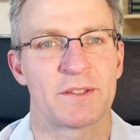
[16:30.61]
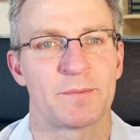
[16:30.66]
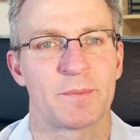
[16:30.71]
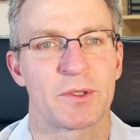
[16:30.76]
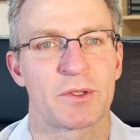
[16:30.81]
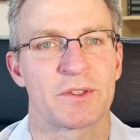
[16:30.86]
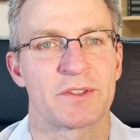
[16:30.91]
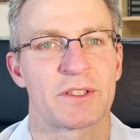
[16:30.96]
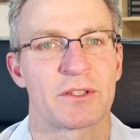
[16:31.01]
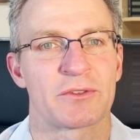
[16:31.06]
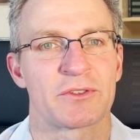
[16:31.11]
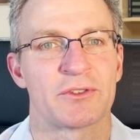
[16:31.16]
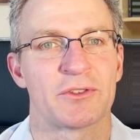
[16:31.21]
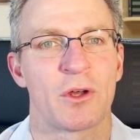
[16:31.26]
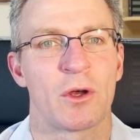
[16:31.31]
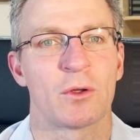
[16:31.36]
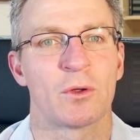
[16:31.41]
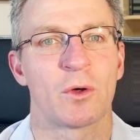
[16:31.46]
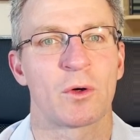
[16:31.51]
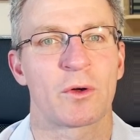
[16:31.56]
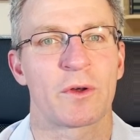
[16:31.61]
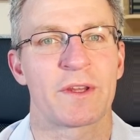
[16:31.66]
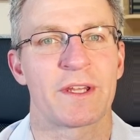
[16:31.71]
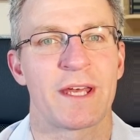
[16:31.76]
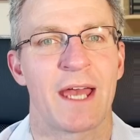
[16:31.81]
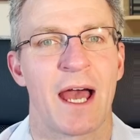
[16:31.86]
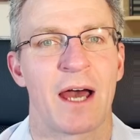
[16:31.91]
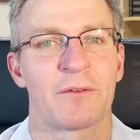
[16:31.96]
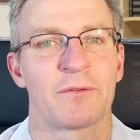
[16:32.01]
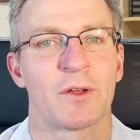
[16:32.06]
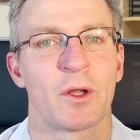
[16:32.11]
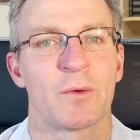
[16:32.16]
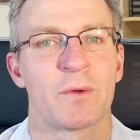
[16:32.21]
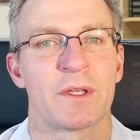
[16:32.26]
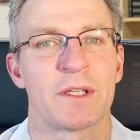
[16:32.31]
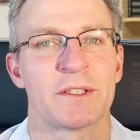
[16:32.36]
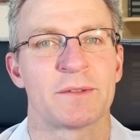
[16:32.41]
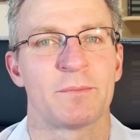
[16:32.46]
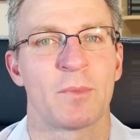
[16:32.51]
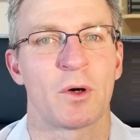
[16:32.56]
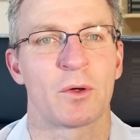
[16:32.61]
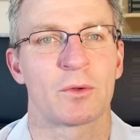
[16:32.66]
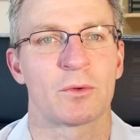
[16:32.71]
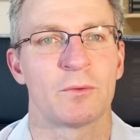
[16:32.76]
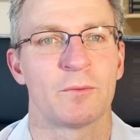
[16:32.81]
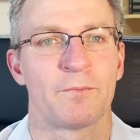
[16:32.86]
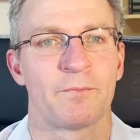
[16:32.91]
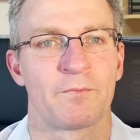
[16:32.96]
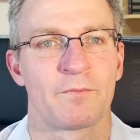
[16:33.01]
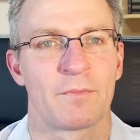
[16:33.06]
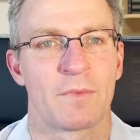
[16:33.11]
because there is no longer the outflow in this model,